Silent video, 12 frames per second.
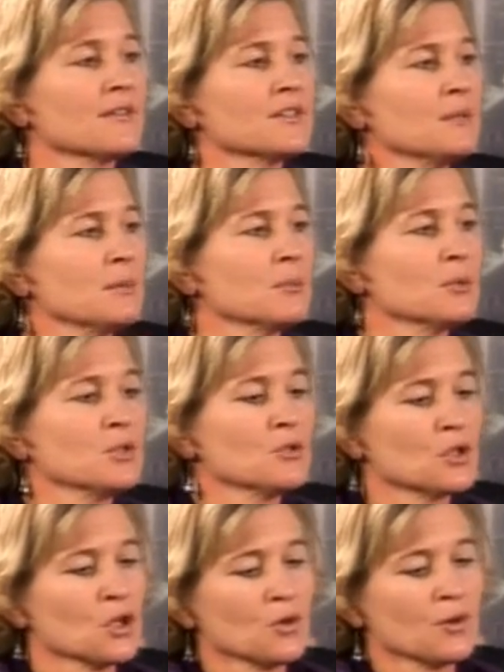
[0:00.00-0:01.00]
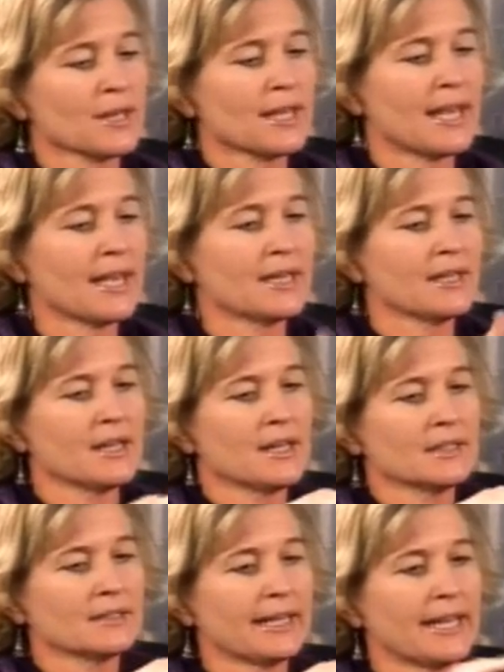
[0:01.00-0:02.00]
I've seen people use mm-hmm.
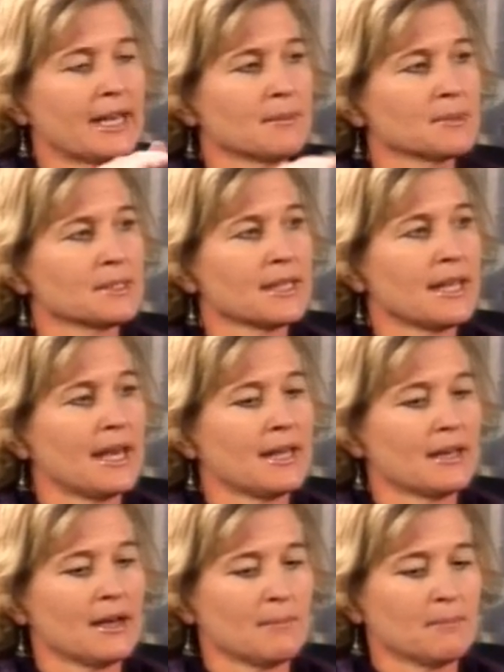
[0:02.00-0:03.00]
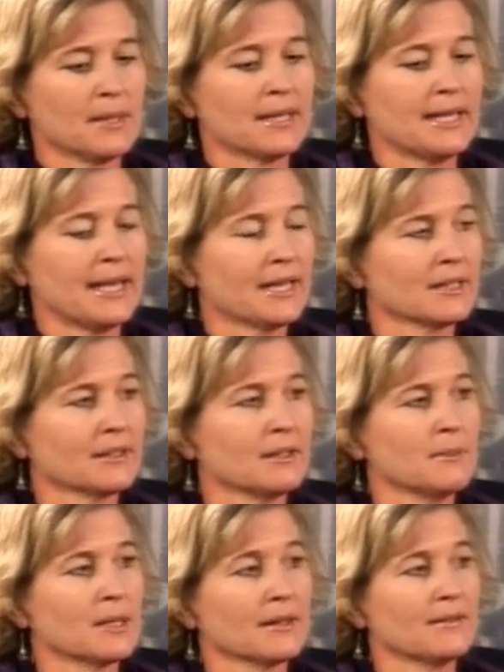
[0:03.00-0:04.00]
hurricane lamps and a big candle
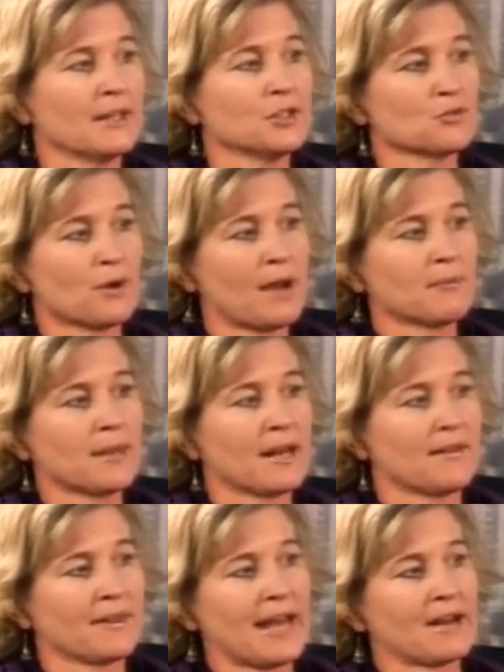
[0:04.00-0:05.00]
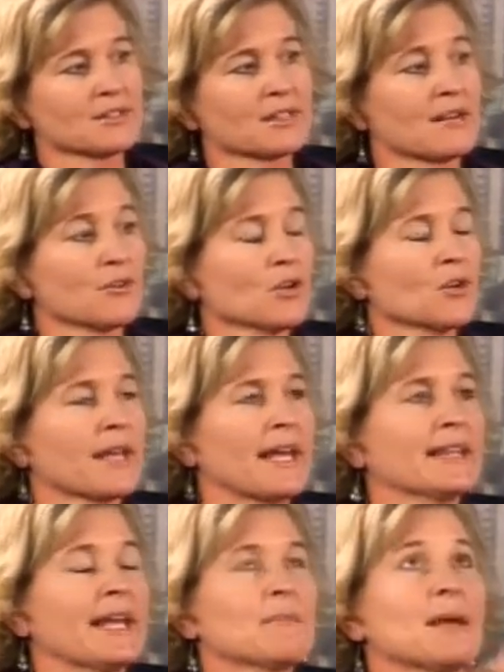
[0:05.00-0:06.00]
in the middle, and then drop mm-hmm. that on the outside of a
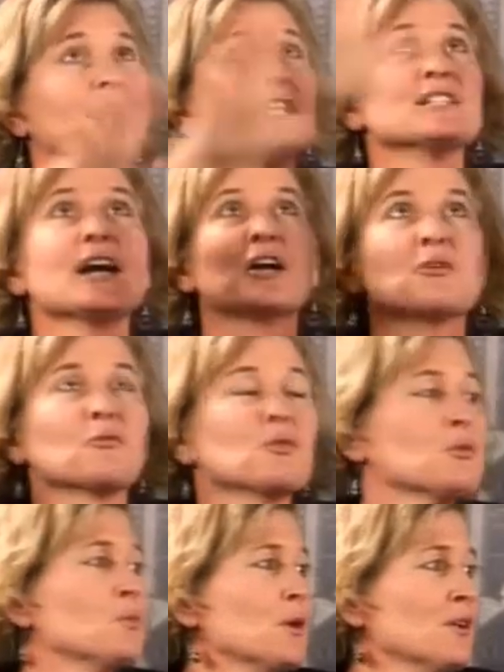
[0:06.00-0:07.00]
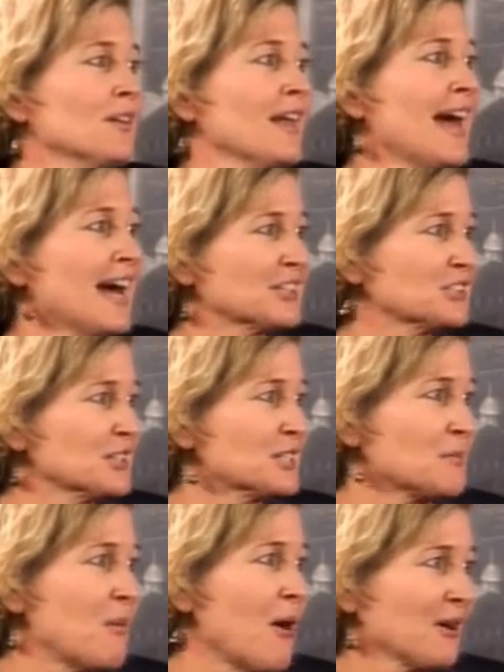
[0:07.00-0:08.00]
hurricane lamp, and the entire room will
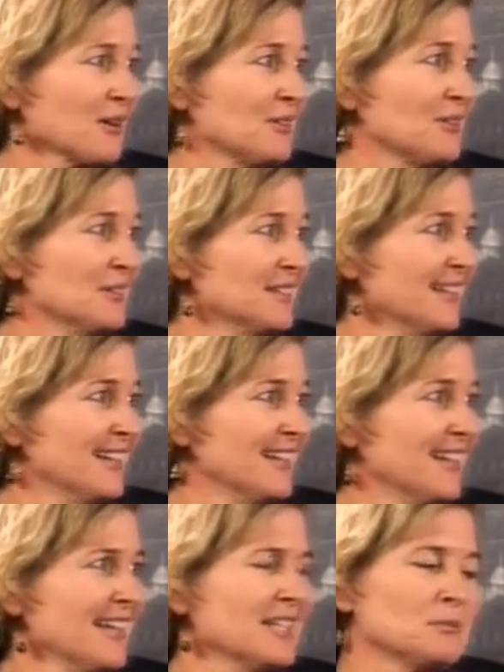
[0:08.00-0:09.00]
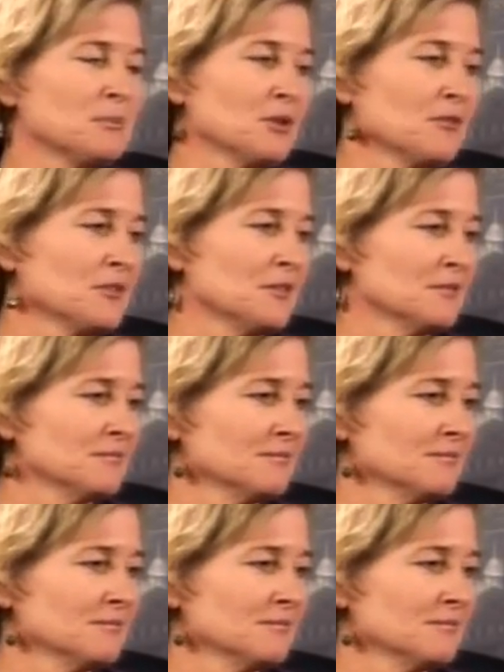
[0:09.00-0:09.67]
actually sparkle. It's beautiful.